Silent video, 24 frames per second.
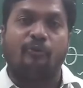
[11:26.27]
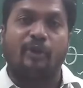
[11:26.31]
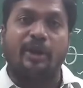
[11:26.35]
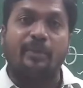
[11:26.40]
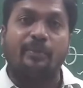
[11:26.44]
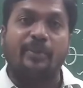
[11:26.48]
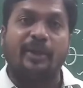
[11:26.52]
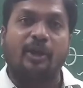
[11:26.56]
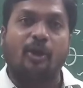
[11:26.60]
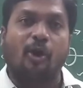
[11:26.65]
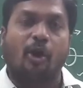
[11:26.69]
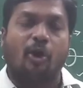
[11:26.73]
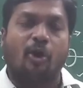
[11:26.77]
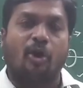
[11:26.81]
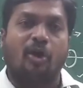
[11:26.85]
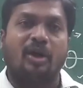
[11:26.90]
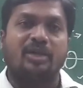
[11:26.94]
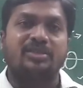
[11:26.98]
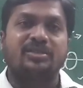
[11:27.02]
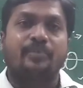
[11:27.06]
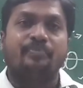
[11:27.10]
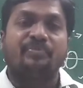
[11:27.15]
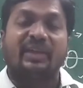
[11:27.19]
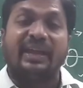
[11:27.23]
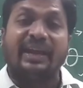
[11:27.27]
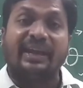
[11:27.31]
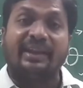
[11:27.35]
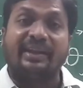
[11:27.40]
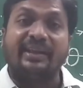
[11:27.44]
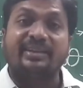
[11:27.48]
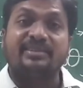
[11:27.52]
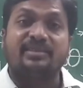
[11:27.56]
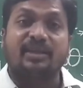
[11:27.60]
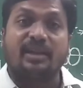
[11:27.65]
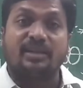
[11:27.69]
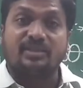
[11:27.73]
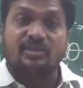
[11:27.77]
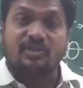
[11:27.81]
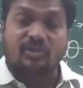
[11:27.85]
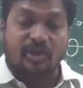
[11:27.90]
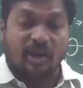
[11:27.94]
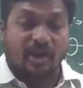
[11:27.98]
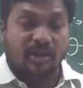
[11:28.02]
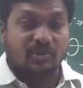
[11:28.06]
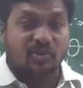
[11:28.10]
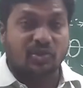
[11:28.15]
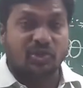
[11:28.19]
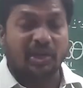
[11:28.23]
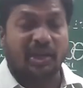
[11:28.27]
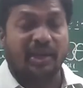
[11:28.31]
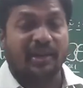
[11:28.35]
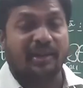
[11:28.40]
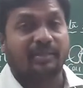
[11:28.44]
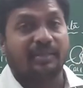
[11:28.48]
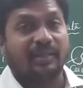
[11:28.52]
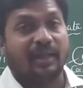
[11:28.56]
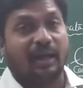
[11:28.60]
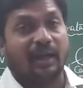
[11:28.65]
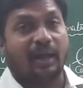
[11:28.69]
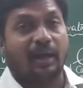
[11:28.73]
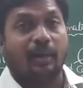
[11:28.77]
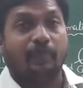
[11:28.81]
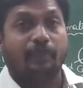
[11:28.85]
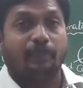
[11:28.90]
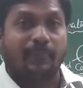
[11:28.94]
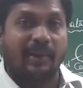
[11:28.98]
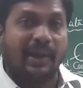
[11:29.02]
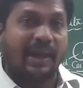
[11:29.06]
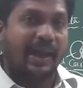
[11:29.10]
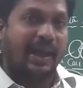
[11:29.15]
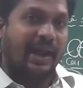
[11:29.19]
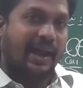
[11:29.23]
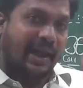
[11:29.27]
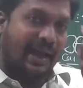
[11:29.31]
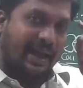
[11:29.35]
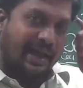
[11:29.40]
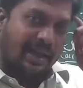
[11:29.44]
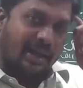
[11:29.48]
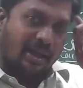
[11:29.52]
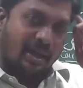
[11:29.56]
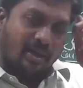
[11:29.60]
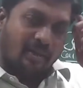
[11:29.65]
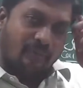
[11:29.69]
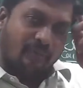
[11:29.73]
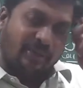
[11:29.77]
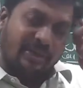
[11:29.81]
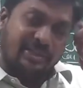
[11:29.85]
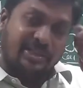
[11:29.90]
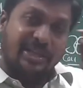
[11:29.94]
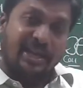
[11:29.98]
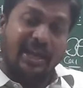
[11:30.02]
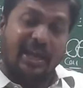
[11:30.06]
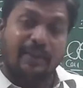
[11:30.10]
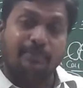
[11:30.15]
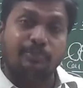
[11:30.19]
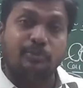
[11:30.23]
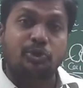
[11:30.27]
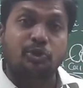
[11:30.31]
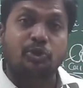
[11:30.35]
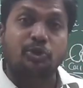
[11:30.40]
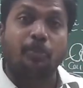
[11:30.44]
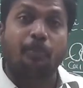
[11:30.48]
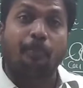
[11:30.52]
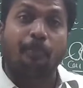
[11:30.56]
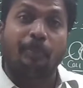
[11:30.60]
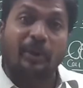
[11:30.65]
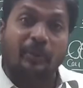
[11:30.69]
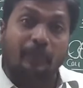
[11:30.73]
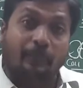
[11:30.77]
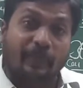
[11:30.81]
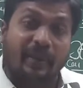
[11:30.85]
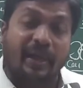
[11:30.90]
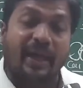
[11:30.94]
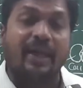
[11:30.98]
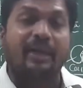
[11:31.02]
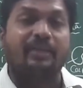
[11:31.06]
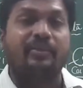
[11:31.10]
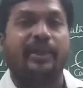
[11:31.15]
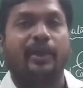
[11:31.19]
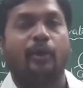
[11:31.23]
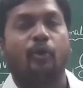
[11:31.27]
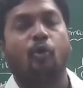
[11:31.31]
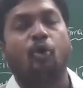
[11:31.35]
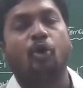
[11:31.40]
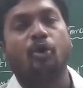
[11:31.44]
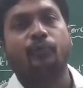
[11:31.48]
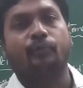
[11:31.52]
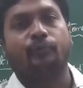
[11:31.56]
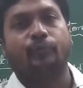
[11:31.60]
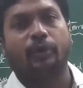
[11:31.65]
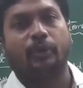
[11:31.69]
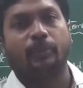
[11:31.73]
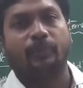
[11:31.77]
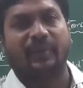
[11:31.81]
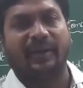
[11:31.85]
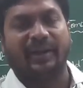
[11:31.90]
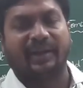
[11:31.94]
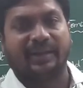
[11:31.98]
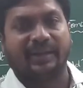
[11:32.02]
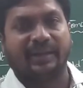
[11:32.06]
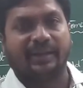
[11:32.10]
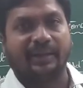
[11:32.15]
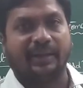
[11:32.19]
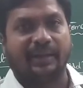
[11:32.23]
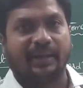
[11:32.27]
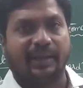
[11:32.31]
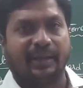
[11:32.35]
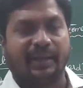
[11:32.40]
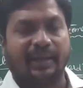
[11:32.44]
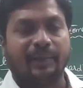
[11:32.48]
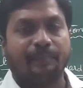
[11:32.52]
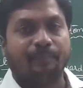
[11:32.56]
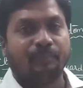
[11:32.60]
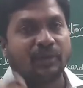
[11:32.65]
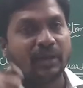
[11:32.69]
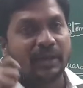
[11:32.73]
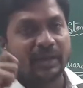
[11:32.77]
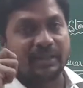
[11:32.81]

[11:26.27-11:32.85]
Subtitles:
Why? Because it is the structure in the plant which helps to prepare their own food material